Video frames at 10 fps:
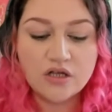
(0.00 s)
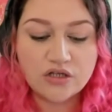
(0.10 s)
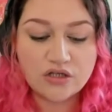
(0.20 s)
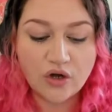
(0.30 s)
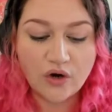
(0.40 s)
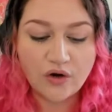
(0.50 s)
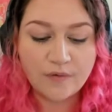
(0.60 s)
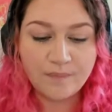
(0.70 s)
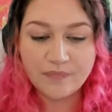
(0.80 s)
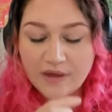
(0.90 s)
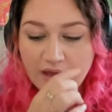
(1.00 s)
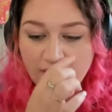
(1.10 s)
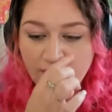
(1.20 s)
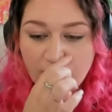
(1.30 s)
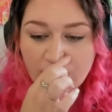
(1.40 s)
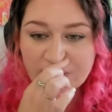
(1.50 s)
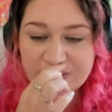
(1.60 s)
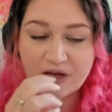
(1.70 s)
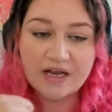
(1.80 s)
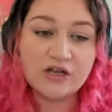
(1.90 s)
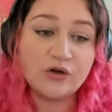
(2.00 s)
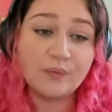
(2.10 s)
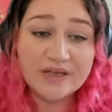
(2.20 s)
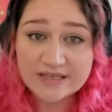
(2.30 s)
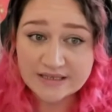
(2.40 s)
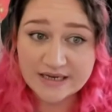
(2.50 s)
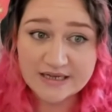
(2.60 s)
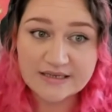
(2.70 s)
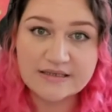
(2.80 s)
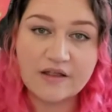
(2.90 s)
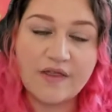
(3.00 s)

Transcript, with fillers: So if you decide in your business